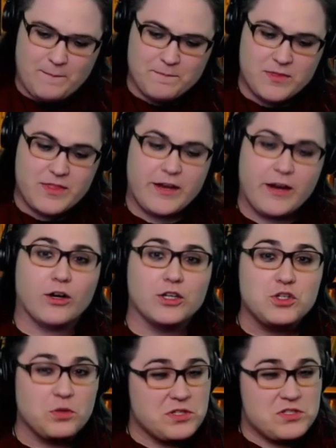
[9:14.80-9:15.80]
they are
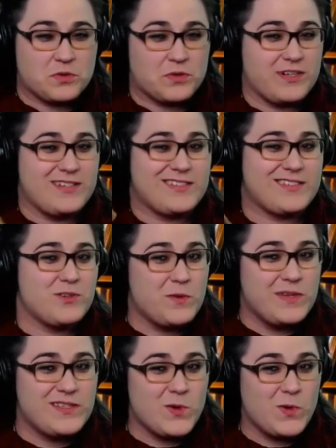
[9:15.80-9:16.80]
short stories, so
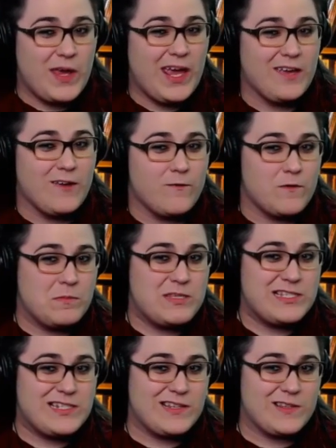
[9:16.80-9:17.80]
it's okay if you
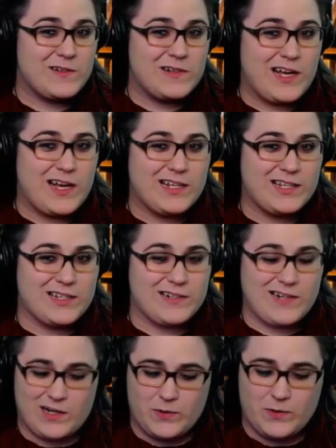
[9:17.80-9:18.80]
missed it. They're not
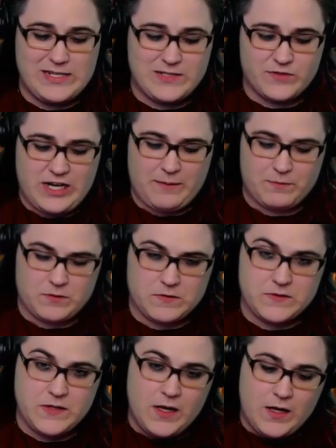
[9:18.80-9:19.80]
cohesive
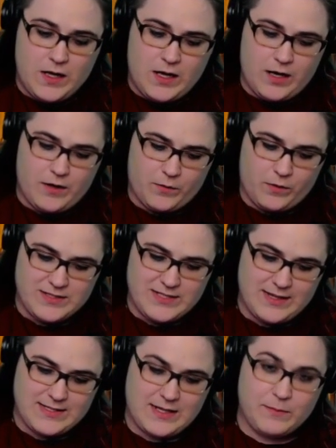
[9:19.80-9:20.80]
chapters. They're all set
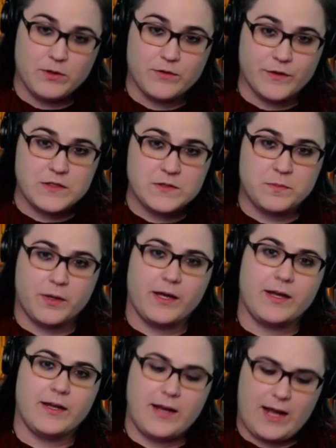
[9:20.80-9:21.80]
in the same universe,
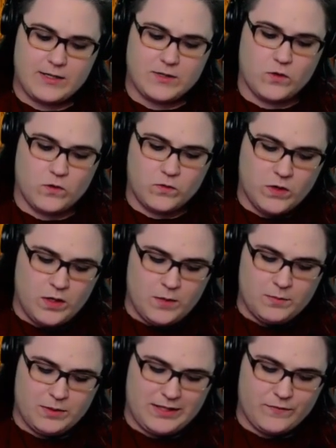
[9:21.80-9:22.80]
but I don't
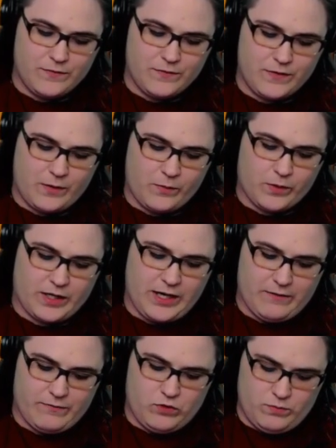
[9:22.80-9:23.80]
believe that we're going to
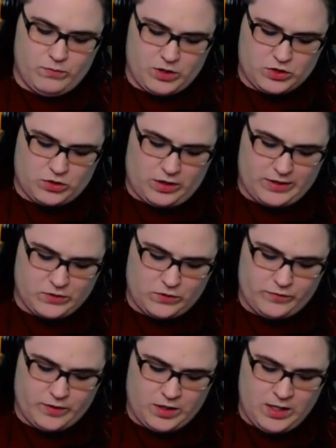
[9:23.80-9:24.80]
have too much
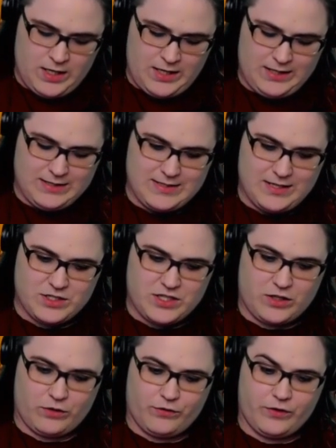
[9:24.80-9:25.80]
crossover in such
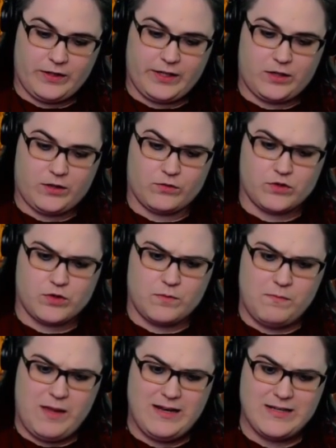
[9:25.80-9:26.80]
that you'll feel like you're
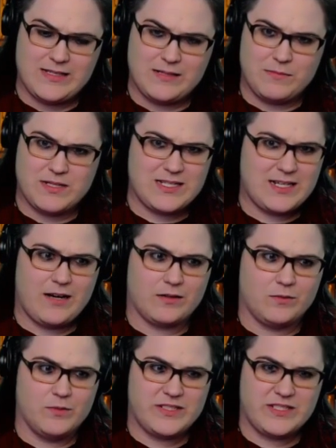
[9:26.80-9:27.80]
tremendously missing out
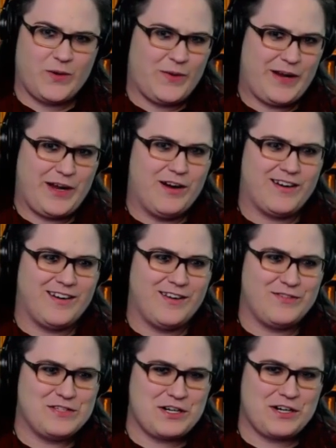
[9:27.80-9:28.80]
on what's going on
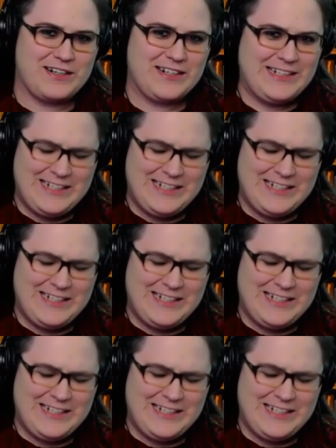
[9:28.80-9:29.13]
if you start.